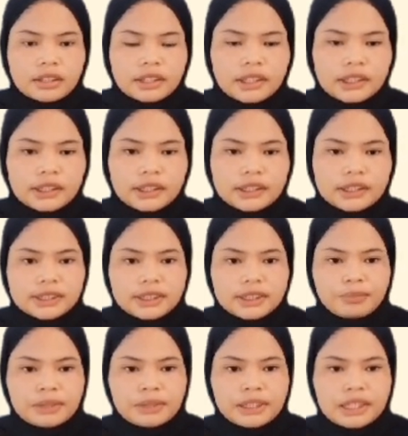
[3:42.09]
is
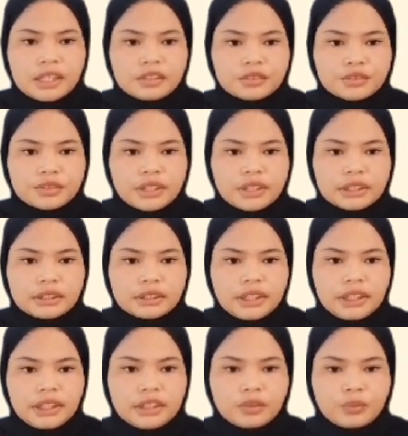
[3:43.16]
similar to that
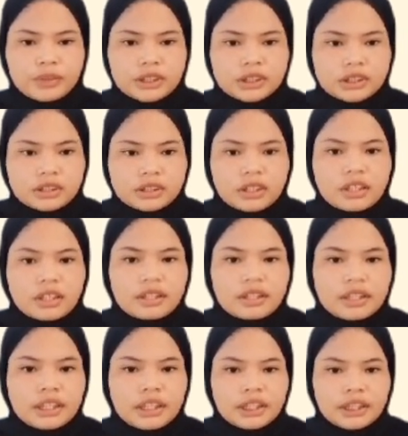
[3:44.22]
in which
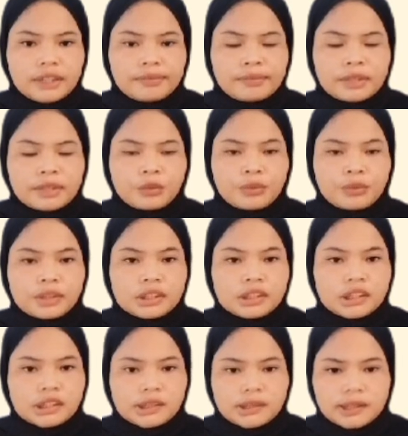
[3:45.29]
the native
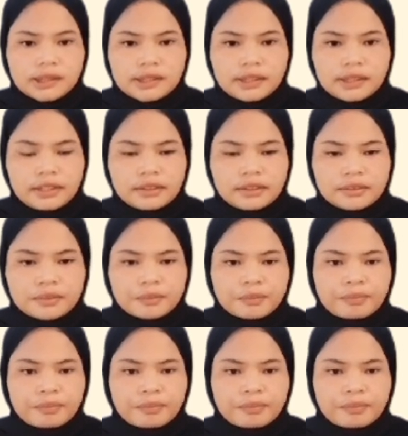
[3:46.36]
language is learning.